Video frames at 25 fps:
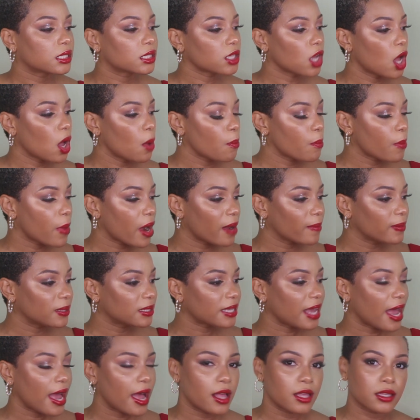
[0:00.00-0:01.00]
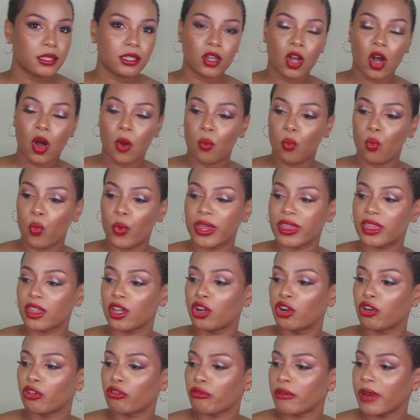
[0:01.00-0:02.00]
some marble tiles come with
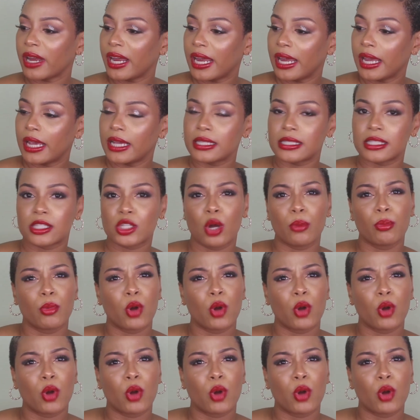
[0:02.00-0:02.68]
gray, some